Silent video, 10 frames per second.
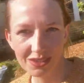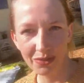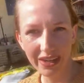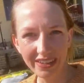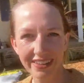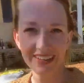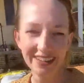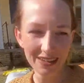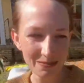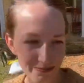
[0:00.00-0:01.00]
in a while,
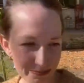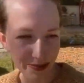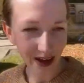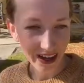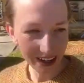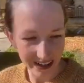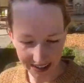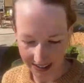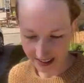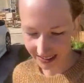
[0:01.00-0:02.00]
but
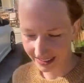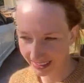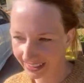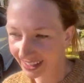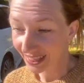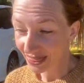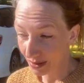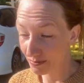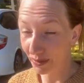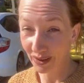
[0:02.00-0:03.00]
the
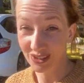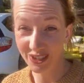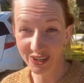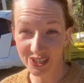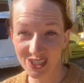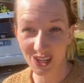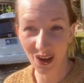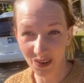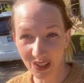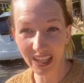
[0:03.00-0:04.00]
birds are
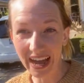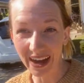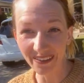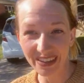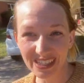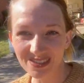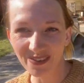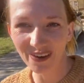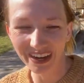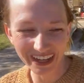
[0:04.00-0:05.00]
so loud this
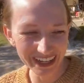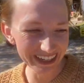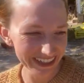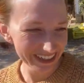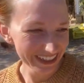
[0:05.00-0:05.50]
morning.